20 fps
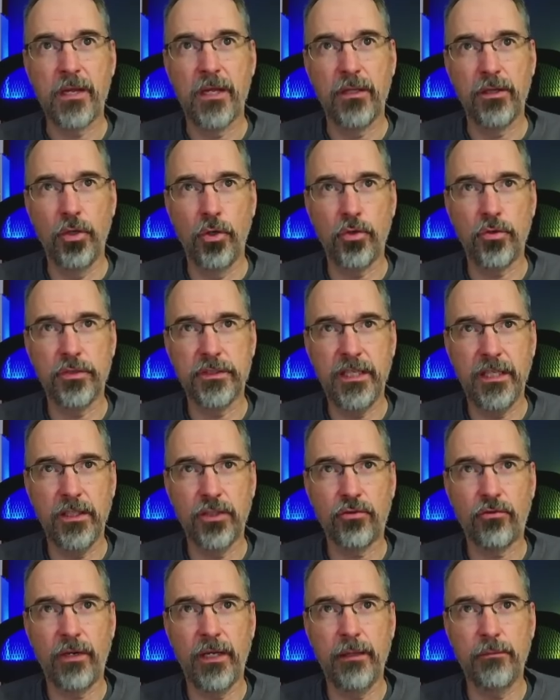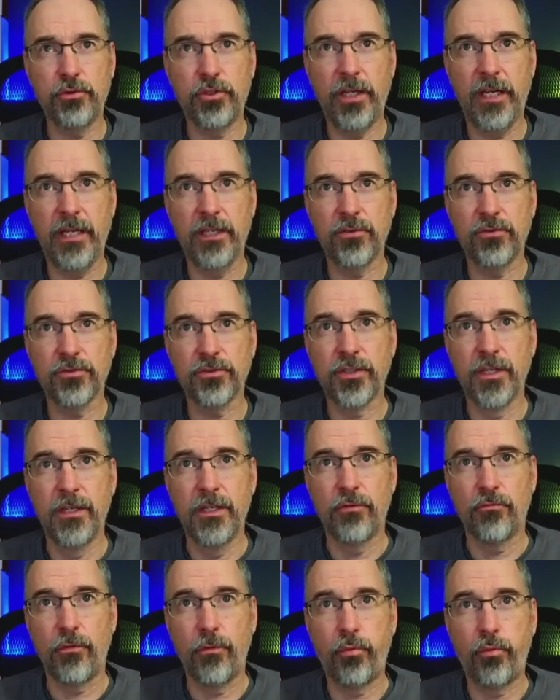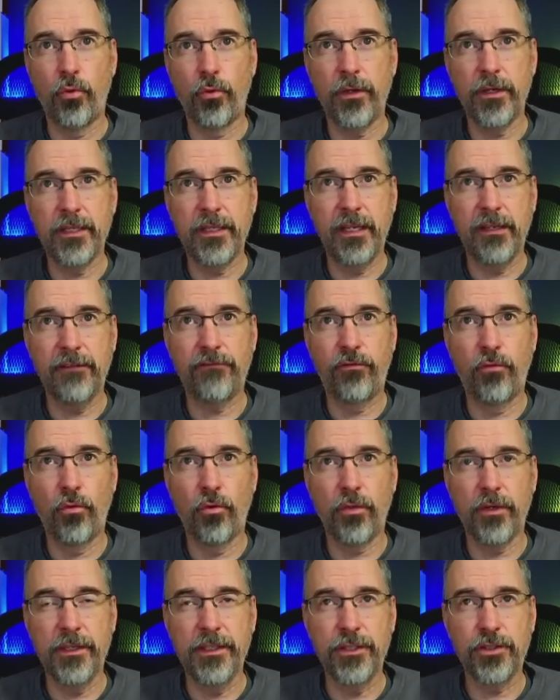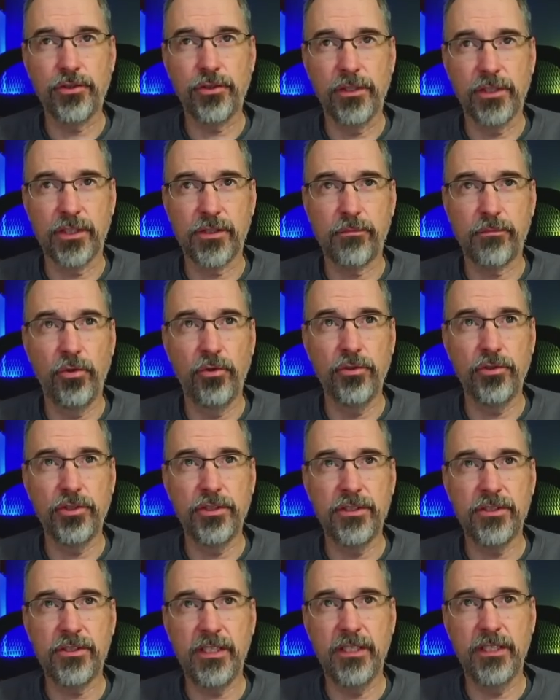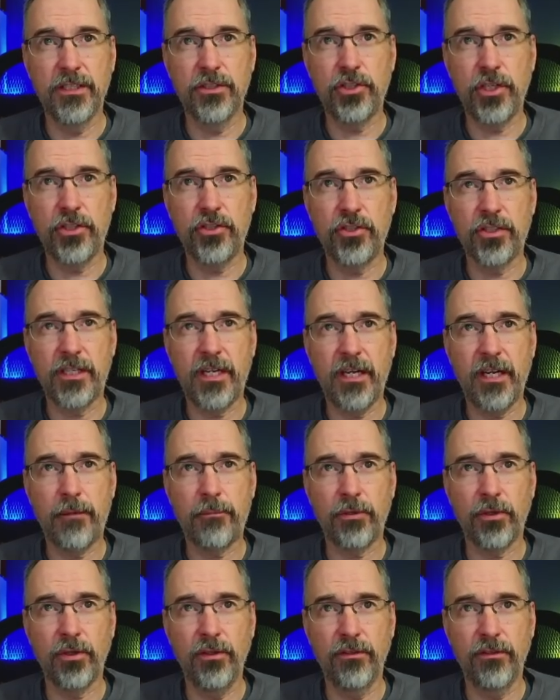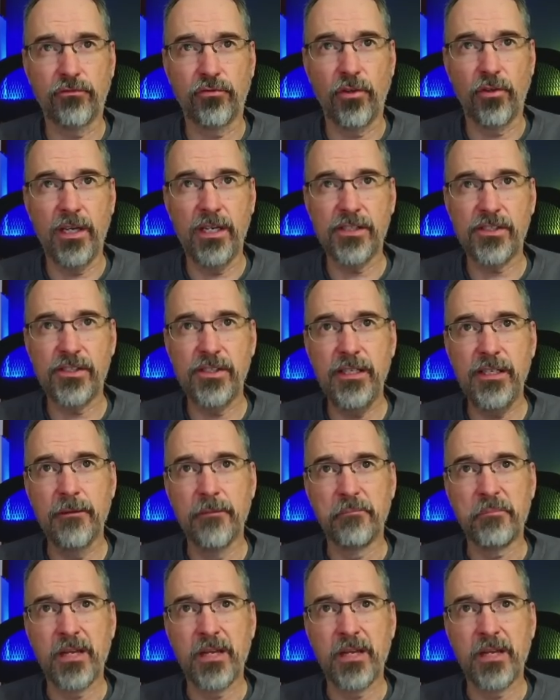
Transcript: Local telegram channels reported that 4 initial explosions in the Chechen capital of Grozny,